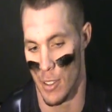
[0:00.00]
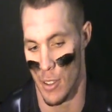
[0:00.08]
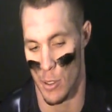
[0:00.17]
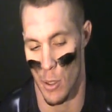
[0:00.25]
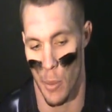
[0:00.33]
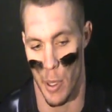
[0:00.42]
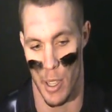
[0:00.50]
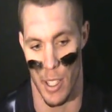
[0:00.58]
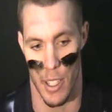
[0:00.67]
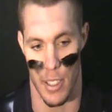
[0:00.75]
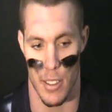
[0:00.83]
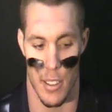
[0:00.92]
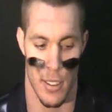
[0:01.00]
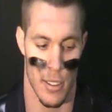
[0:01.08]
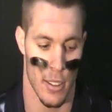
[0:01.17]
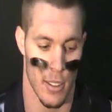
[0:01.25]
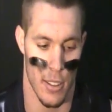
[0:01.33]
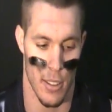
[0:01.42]
There's so many things,
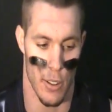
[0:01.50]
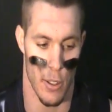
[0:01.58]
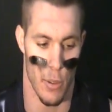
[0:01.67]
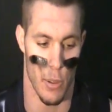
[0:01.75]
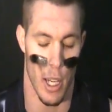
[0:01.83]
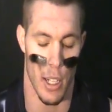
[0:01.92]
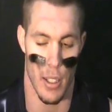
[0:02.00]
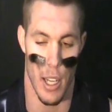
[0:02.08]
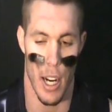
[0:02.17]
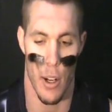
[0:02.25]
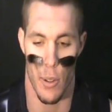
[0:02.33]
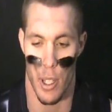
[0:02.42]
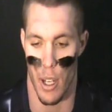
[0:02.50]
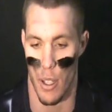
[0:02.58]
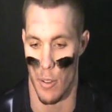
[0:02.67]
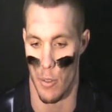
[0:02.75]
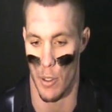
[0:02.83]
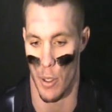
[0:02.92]
you know, not only
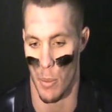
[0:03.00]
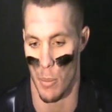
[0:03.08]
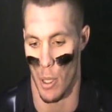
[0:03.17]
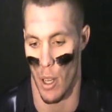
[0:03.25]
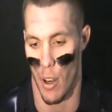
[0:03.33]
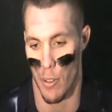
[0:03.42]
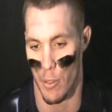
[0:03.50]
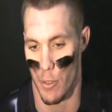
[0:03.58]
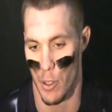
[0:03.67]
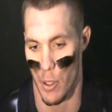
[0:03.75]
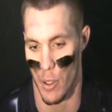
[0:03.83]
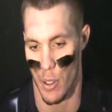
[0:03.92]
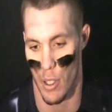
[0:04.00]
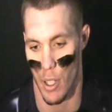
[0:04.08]
on the field, but off the field.